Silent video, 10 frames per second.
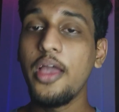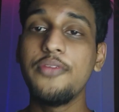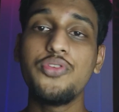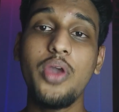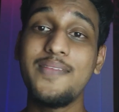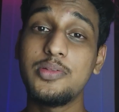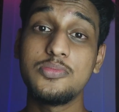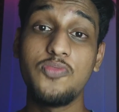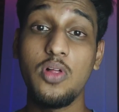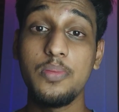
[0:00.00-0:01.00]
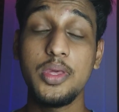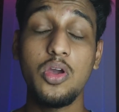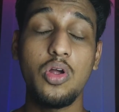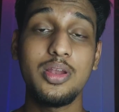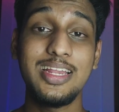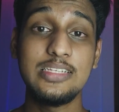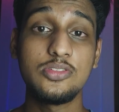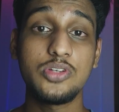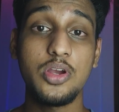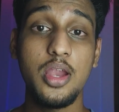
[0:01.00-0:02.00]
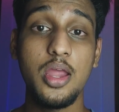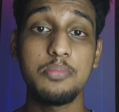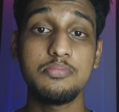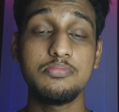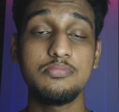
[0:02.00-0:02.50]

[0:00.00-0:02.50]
if you haven't followed me on Instagram